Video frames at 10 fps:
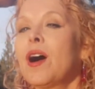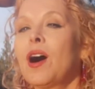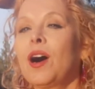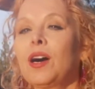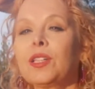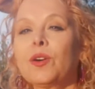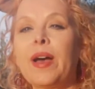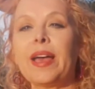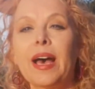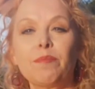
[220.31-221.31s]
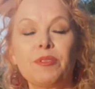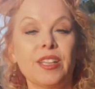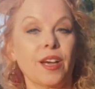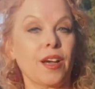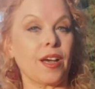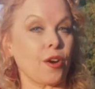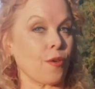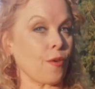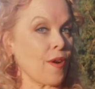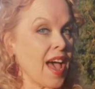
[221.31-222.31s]
all the way up to the
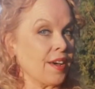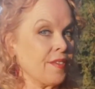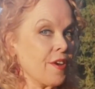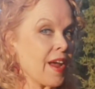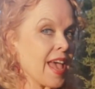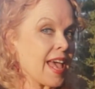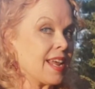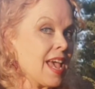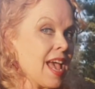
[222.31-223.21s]
crown of your head,